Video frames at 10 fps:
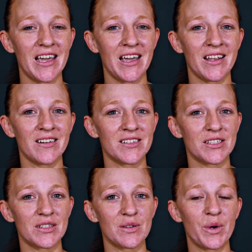And
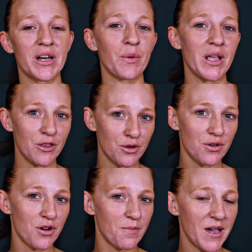when I went through
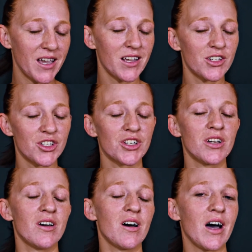her page,
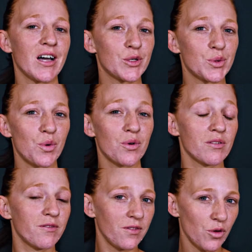I saw all the
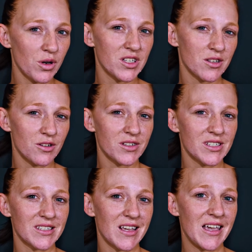flawless
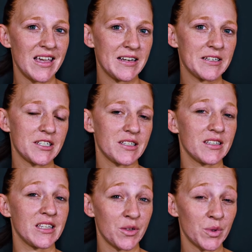looks, and
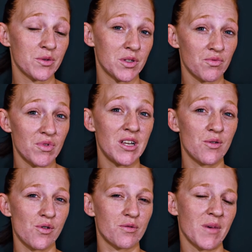that was what really
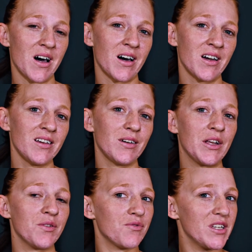caught my eye
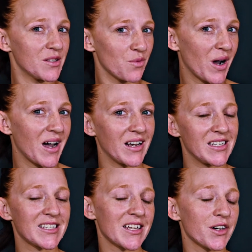and reason why I
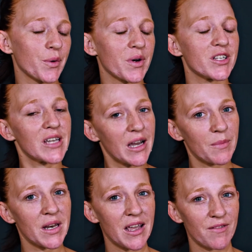decided I wanted to come
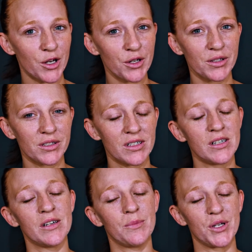and have a look,
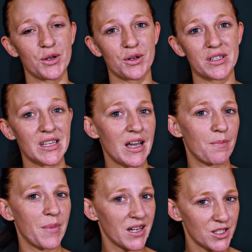because I
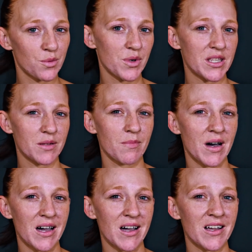battle with
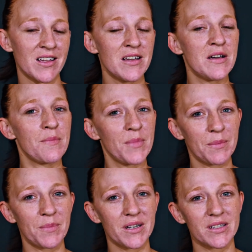my
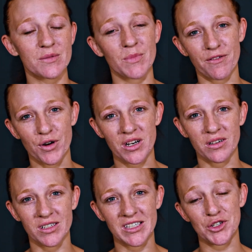pimples, my
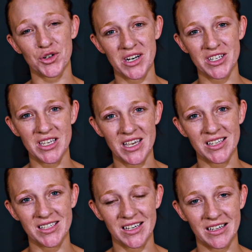freckles, and trying to
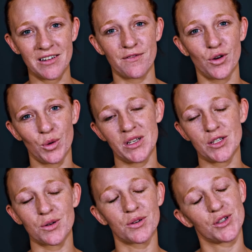get a
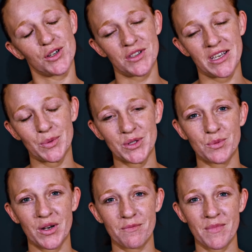flawless look. So that was
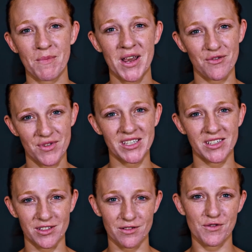one of my main
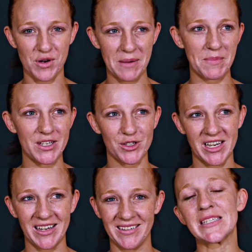reasons for coming
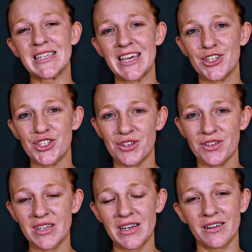today. Stay
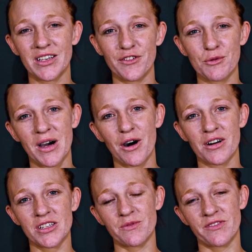tuned and I'll give you my
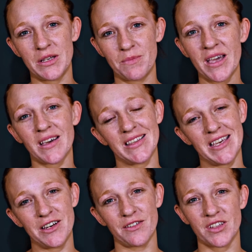honest feedback at the
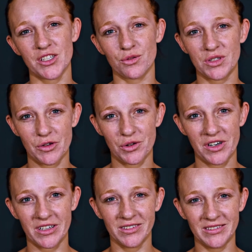end of this
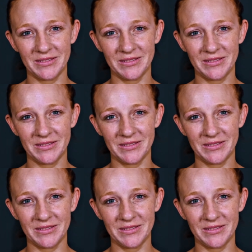tutorial.